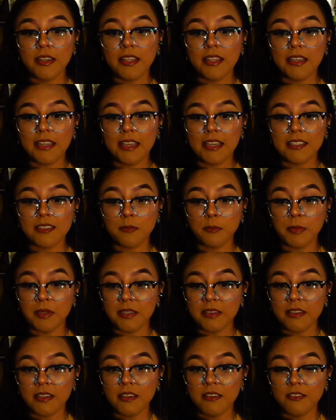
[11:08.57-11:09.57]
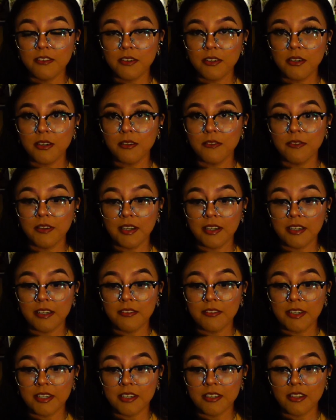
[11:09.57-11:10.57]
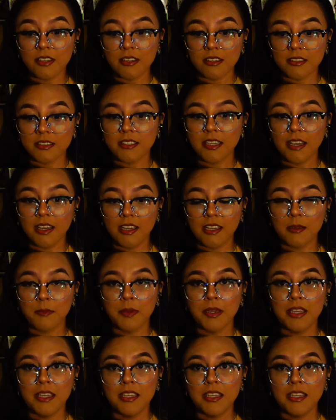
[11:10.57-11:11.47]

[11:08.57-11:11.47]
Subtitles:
and it has been there for a very, very long time.